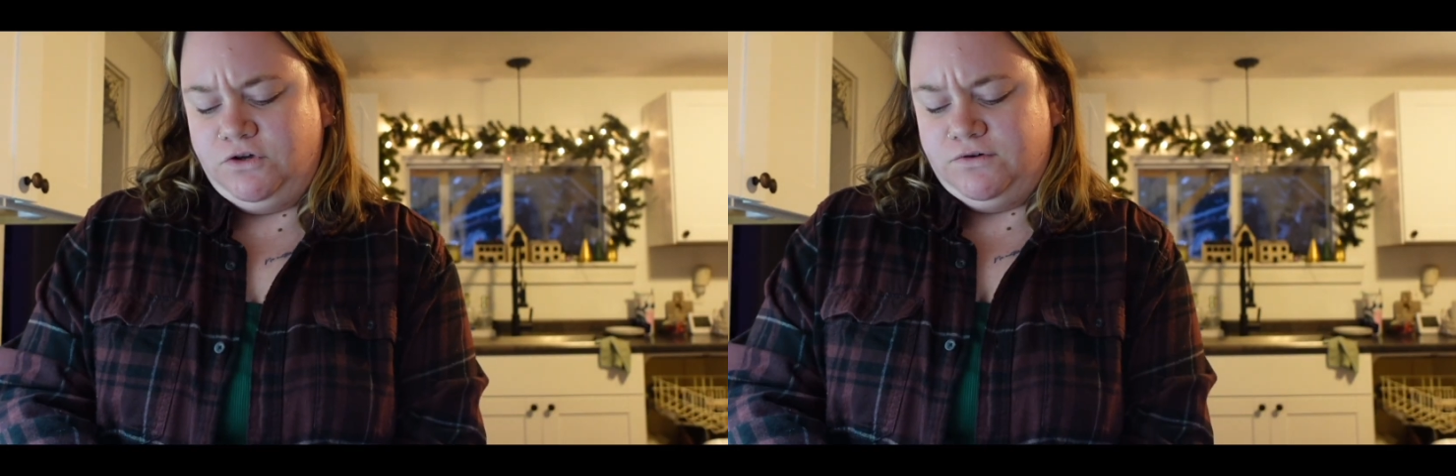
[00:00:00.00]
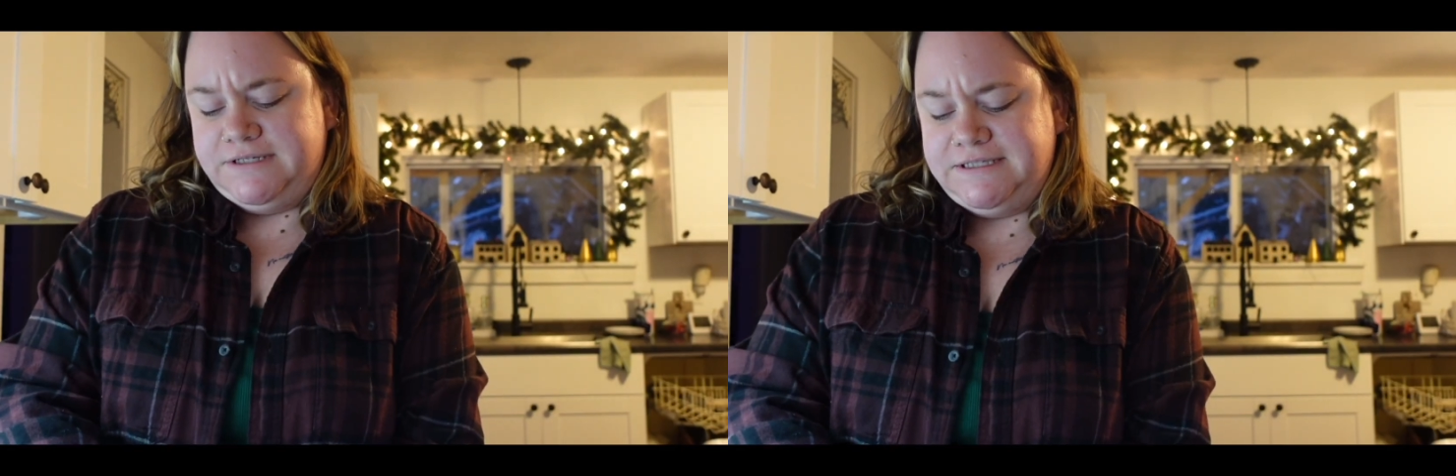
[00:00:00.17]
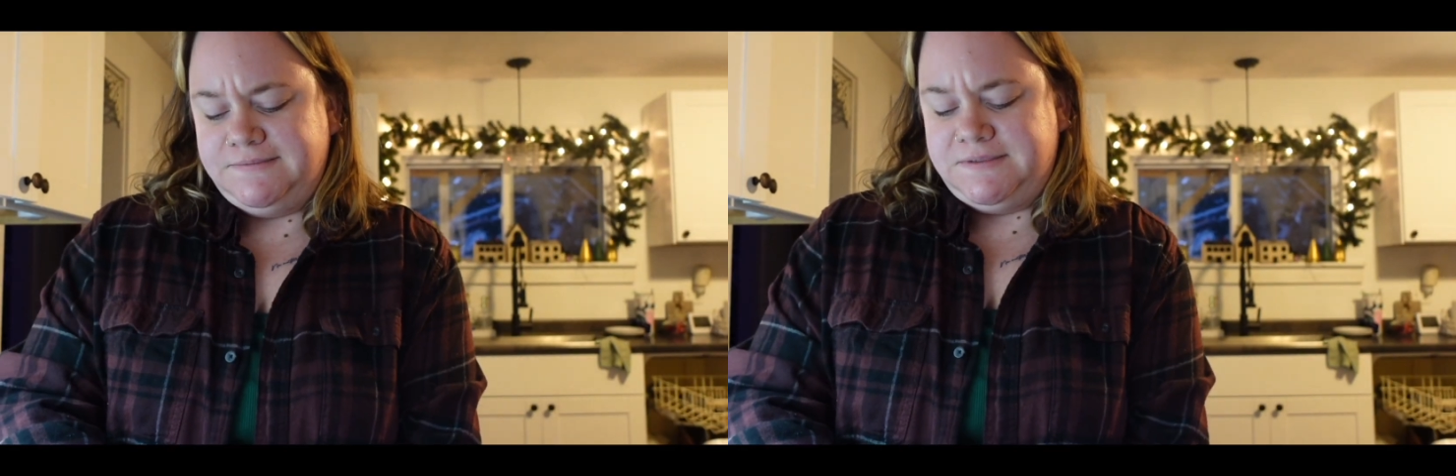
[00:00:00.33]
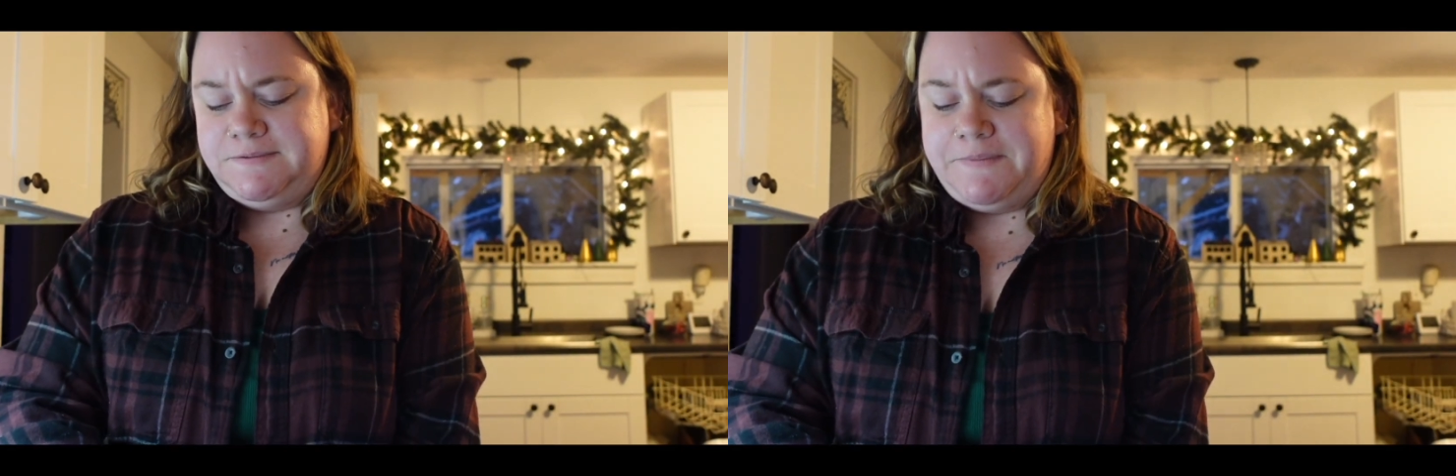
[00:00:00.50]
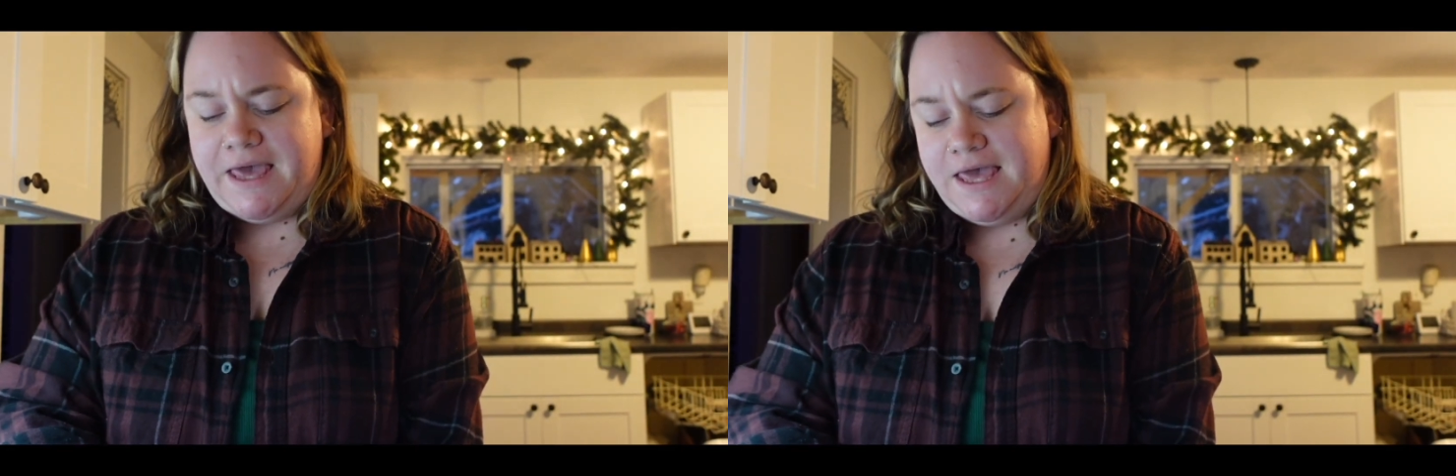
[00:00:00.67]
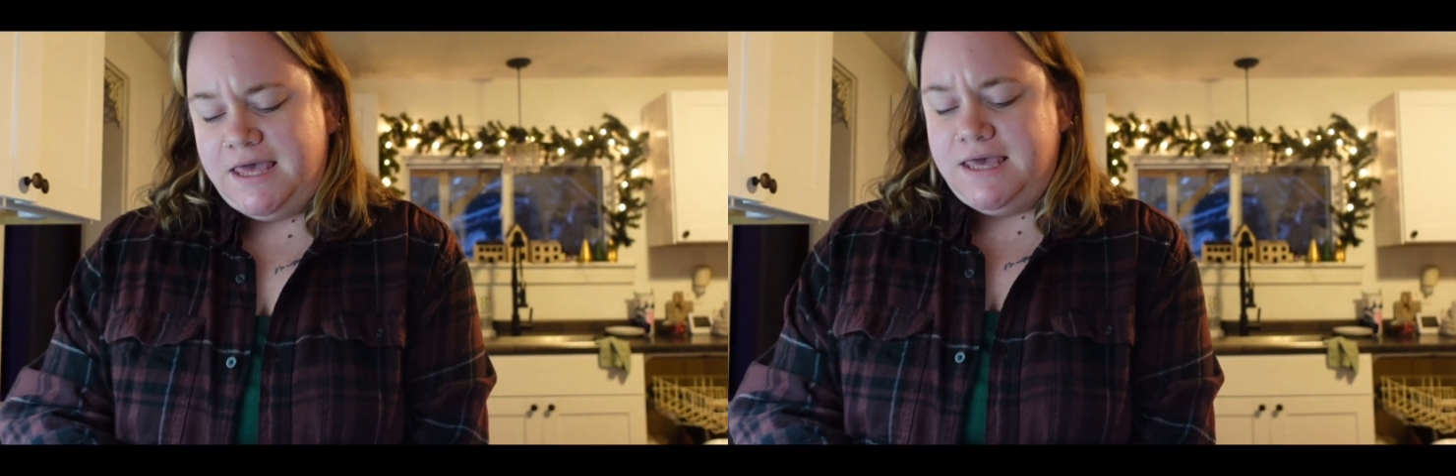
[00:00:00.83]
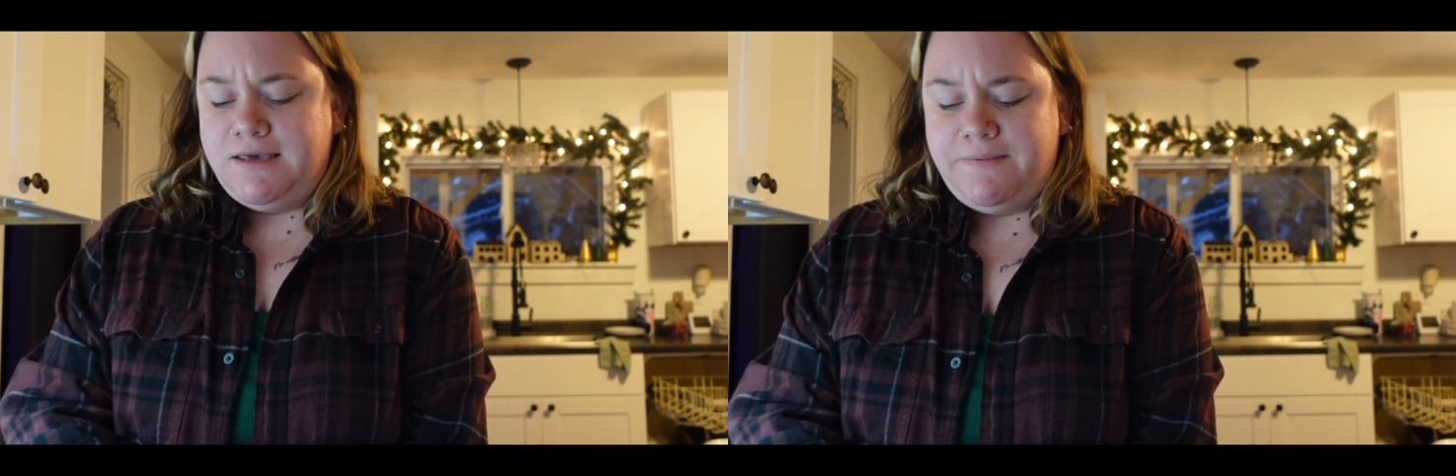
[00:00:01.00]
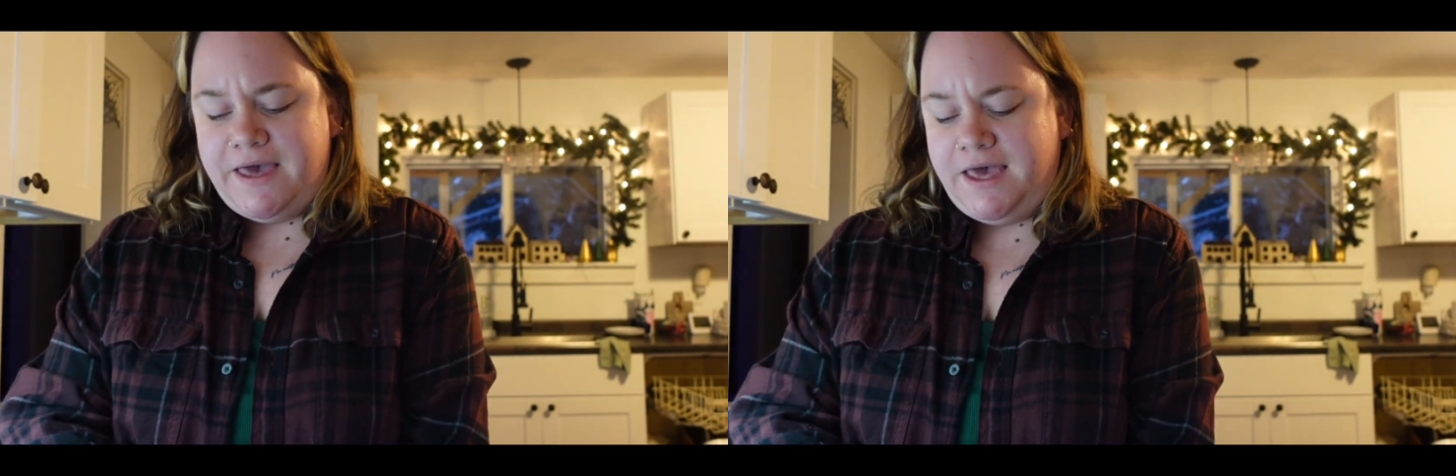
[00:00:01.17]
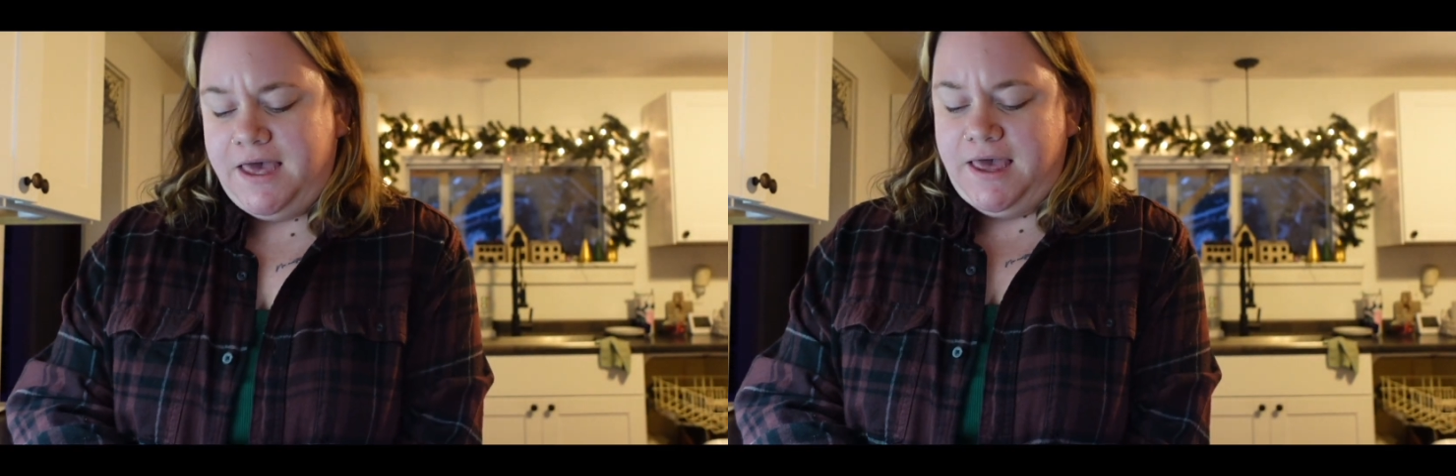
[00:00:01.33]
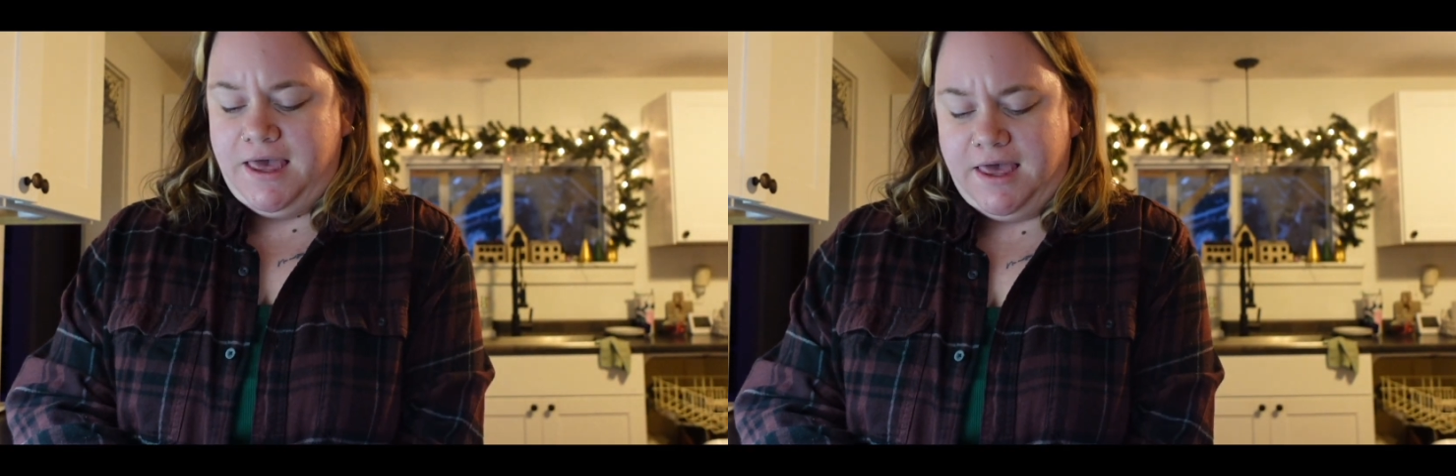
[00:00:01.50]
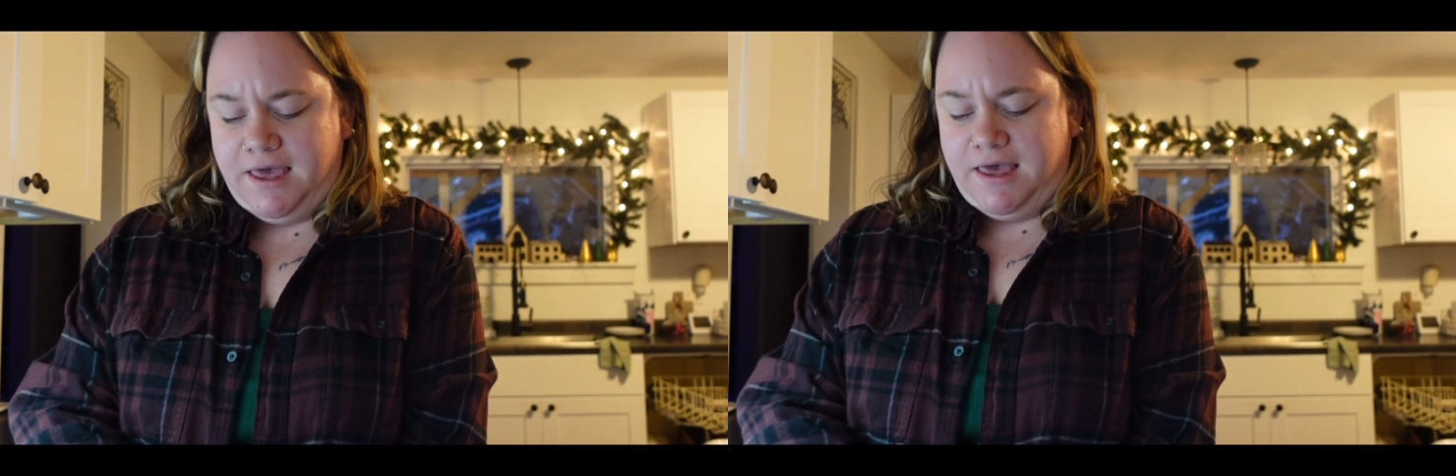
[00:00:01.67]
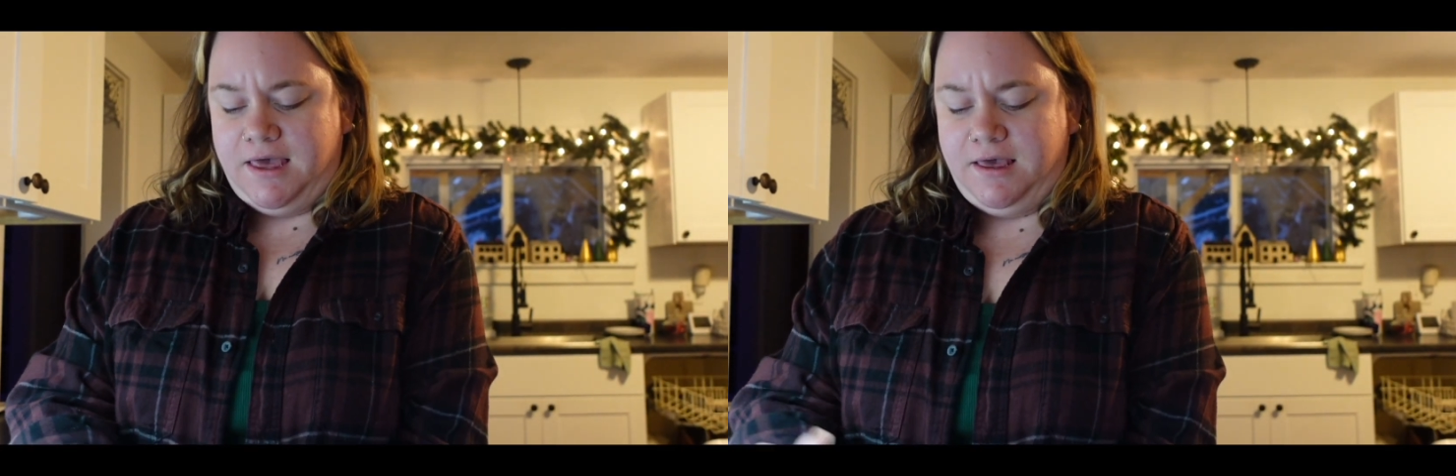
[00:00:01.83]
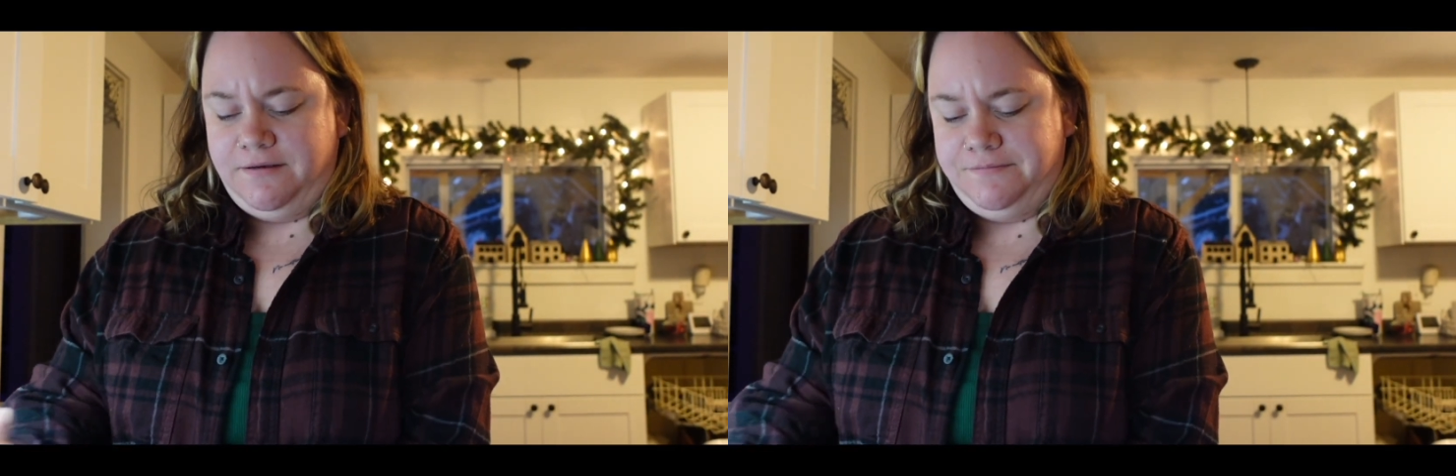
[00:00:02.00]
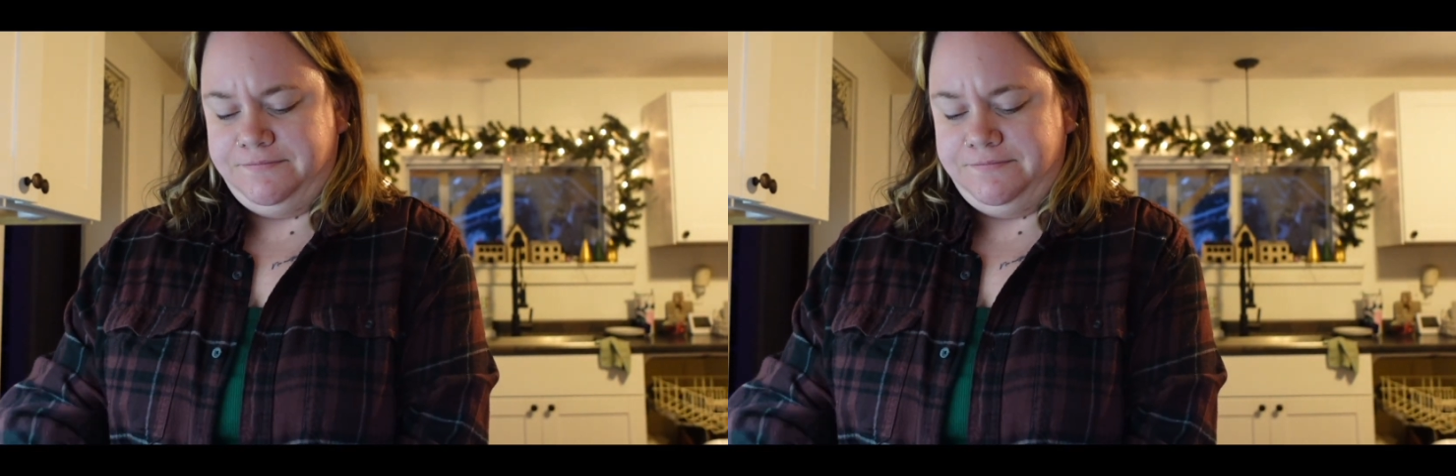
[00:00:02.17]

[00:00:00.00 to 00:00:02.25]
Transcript: Christmas, baby.